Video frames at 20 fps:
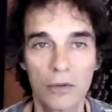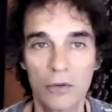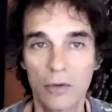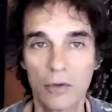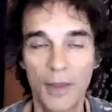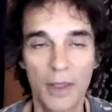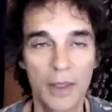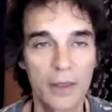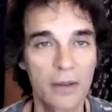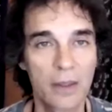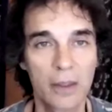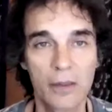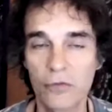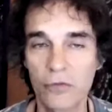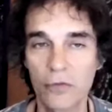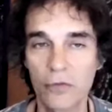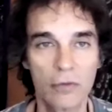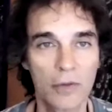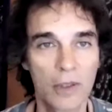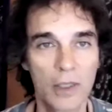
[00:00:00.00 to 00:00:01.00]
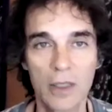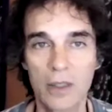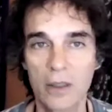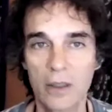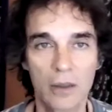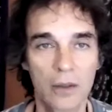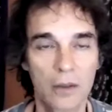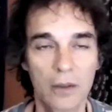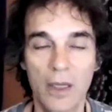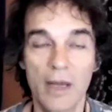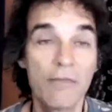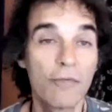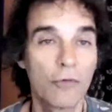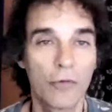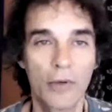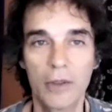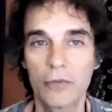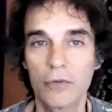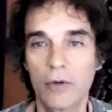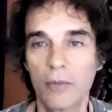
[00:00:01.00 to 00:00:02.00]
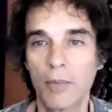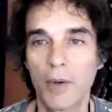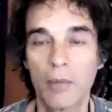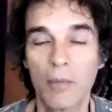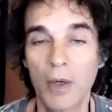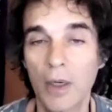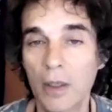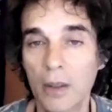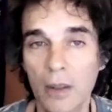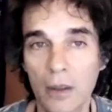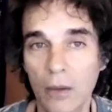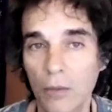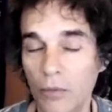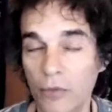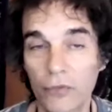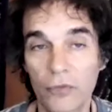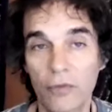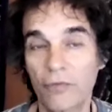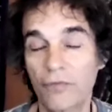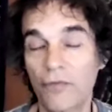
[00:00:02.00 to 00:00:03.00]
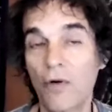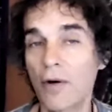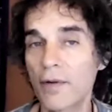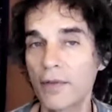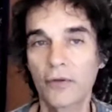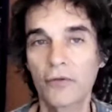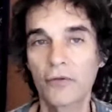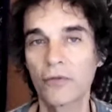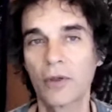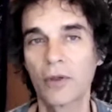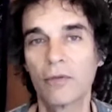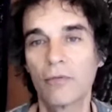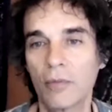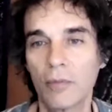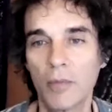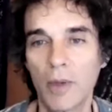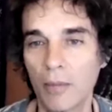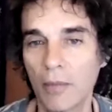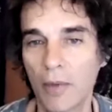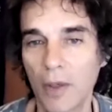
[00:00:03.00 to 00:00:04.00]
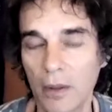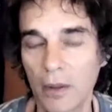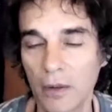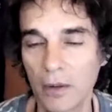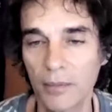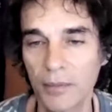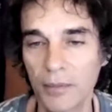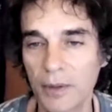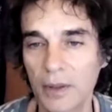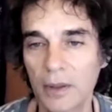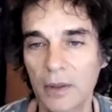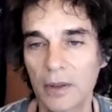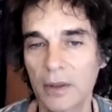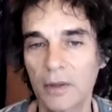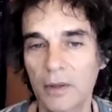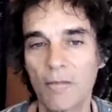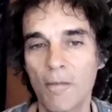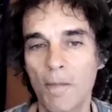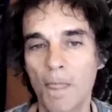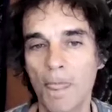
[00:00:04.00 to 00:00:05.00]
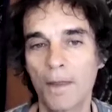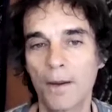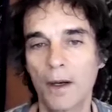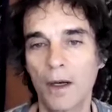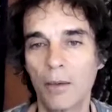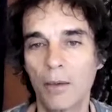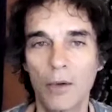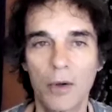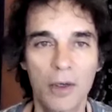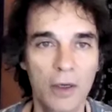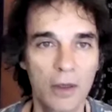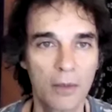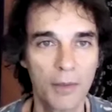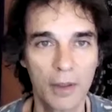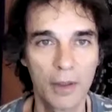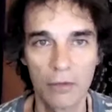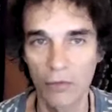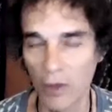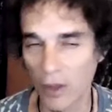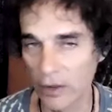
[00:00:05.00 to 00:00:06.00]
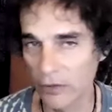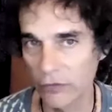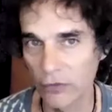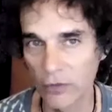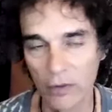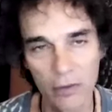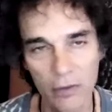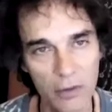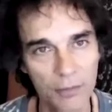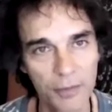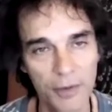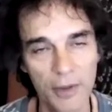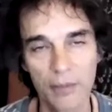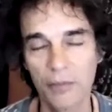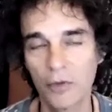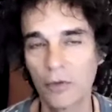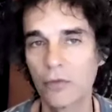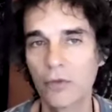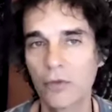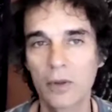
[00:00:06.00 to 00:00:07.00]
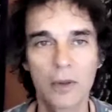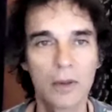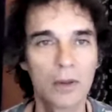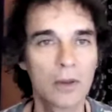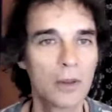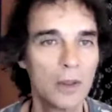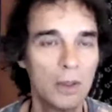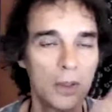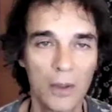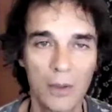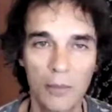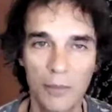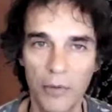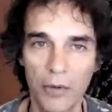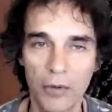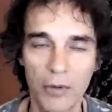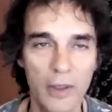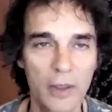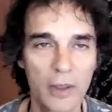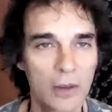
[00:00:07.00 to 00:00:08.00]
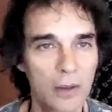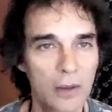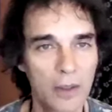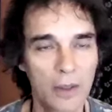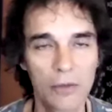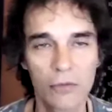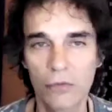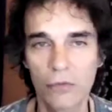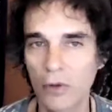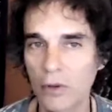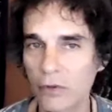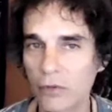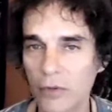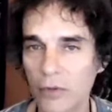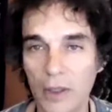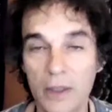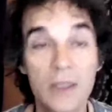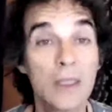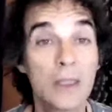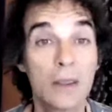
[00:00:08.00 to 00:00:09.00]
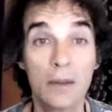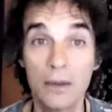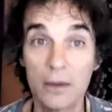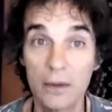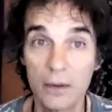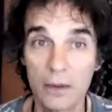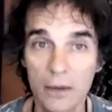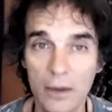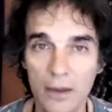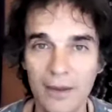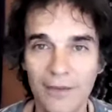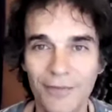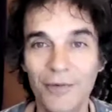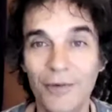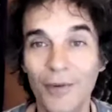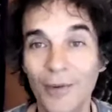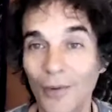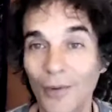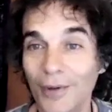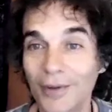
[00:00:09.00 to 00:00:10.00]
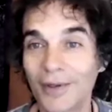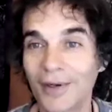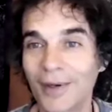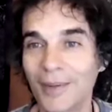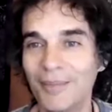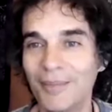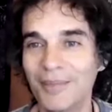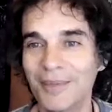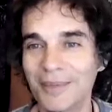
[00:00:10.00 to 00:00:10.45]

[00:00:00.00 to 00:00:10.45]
or meditation or anything ever entered my mind. It was the farthest thing from my mind completely. I wanted to be a rock star and play music and party and take drugs, and I did for a long time.